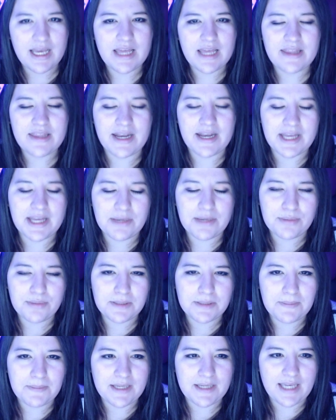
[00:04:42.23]
that it
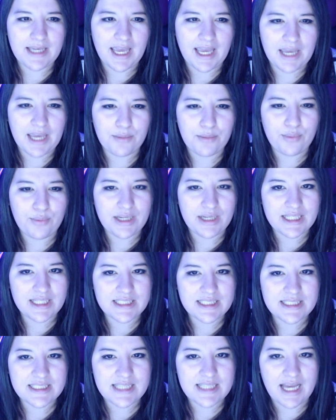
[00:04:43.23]
would be a
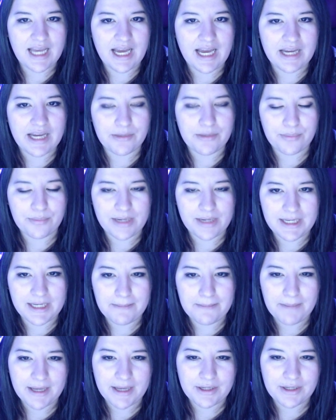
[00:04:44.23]
wind raid
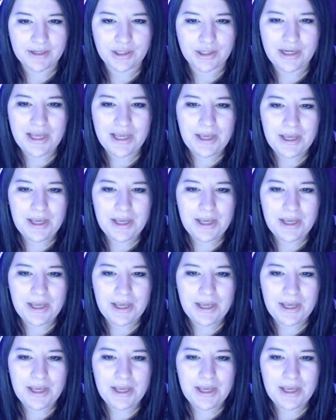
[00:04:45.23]
up banner,